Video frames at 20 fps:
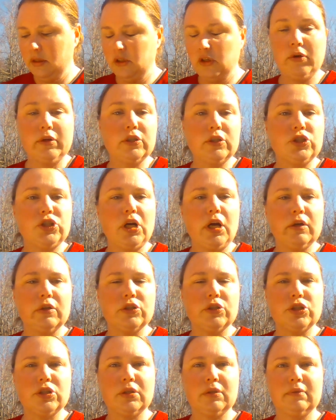"You're in
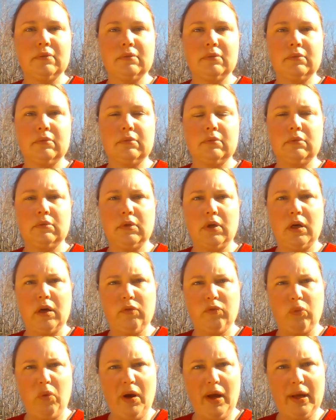charge."
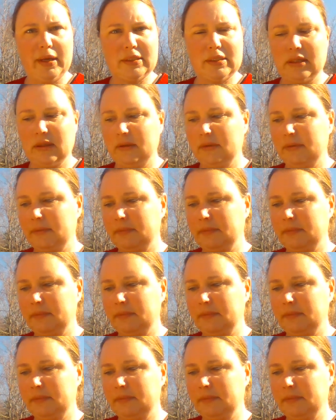"Of what?"